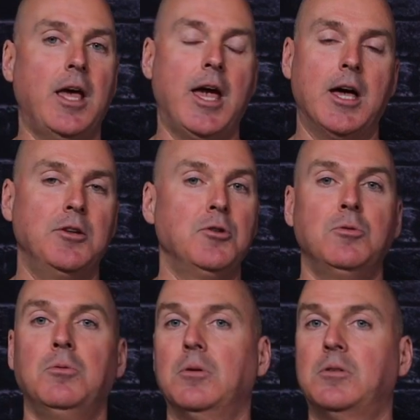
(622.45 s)
and
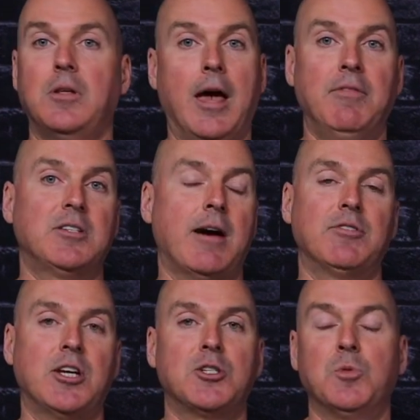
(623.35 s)
you have these
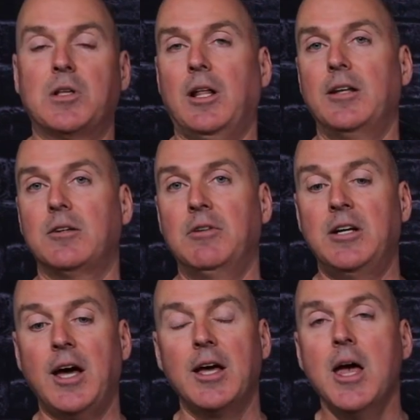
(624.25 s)
conversations with clients every
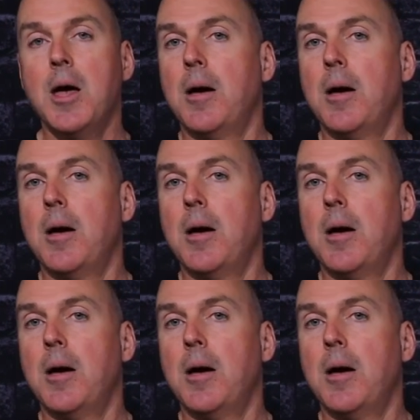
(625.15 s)
day.